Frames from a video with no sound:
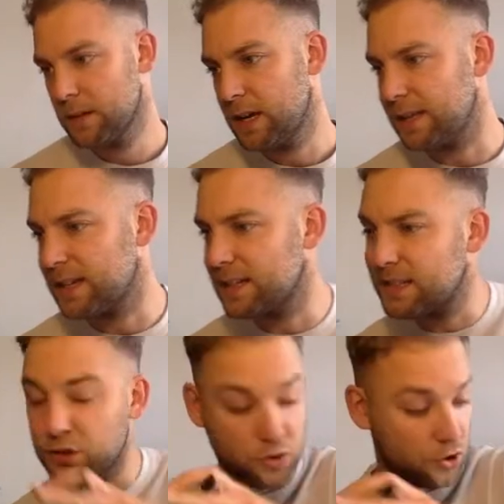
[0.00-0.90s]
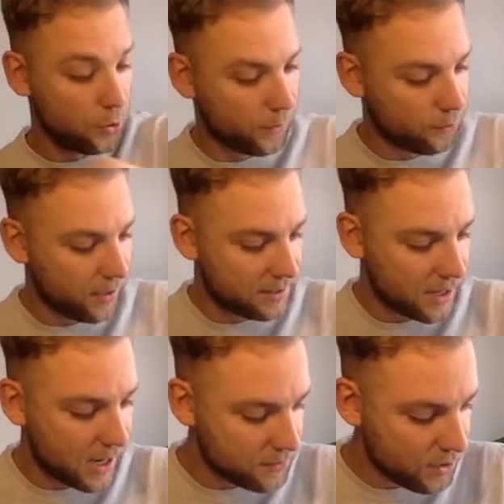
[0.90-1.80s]
It says to do it 3
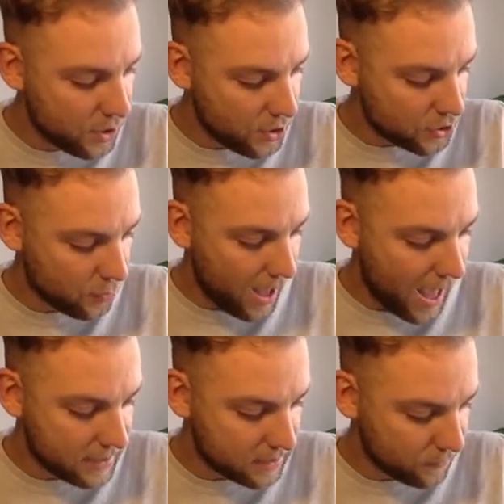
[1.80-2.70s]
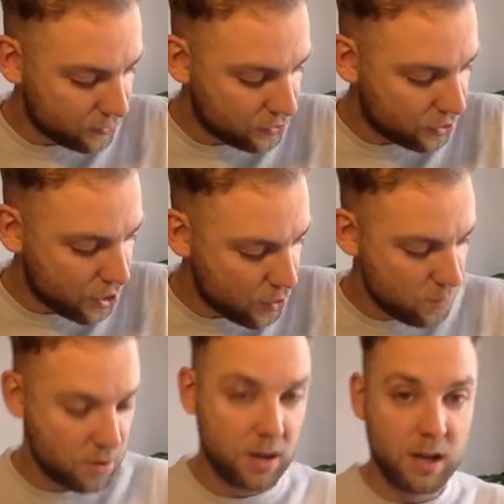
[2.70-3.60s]
times, so x of 2,
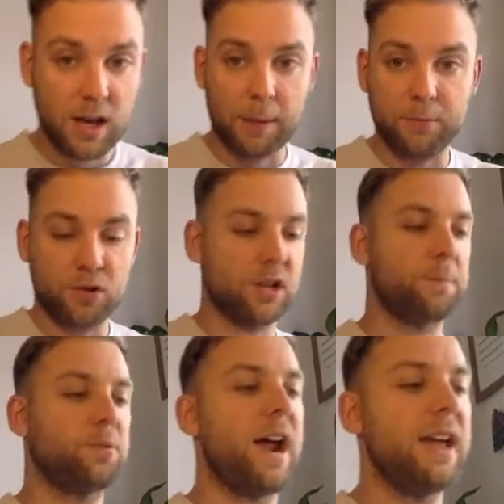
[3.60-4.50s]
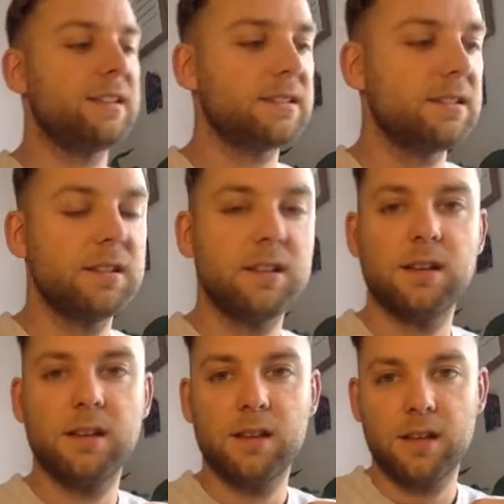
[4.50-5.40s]
I'm just going to press
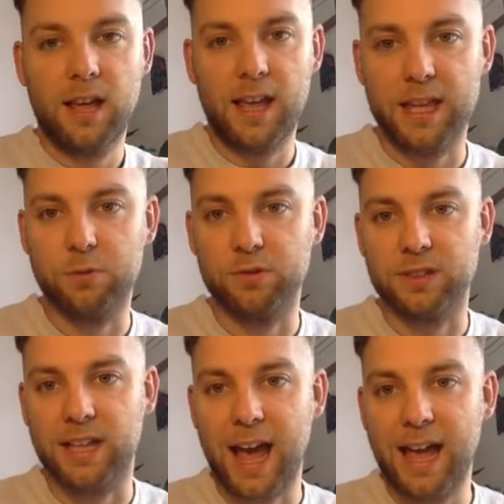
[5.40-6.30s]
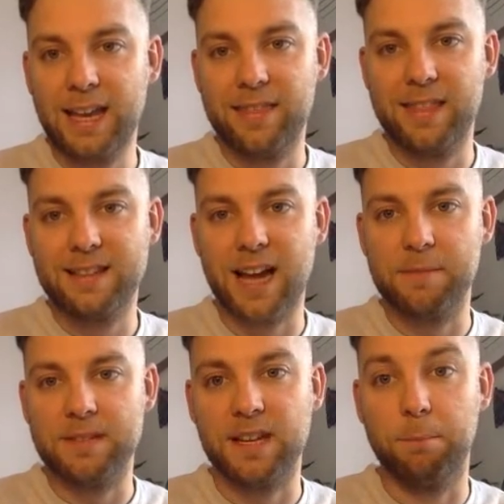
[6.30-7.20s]
equals again, and this time
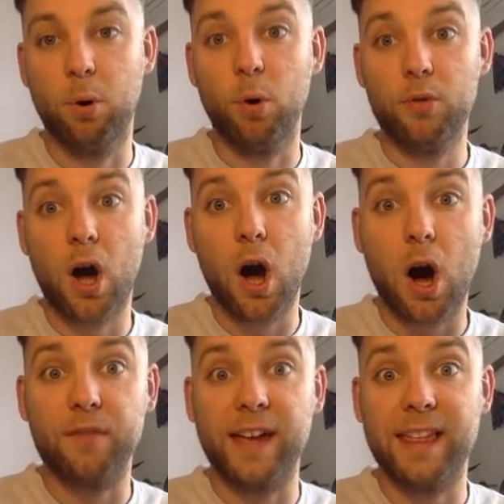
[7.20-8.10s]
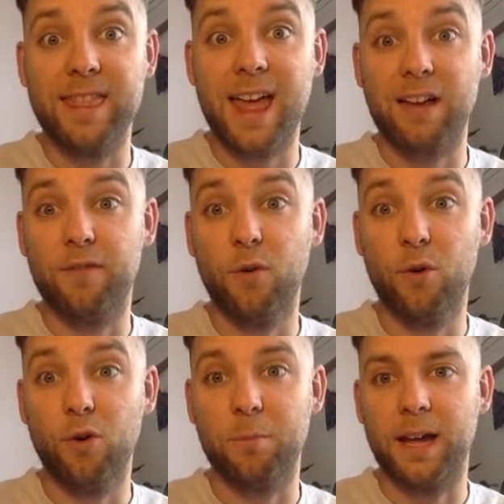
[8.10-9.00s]
it's going to put the half in there
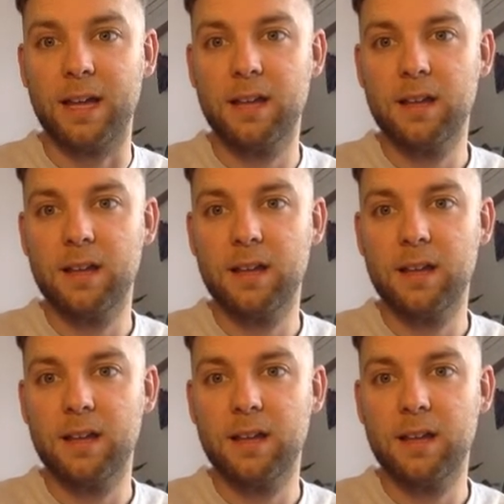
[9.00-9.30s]
for me.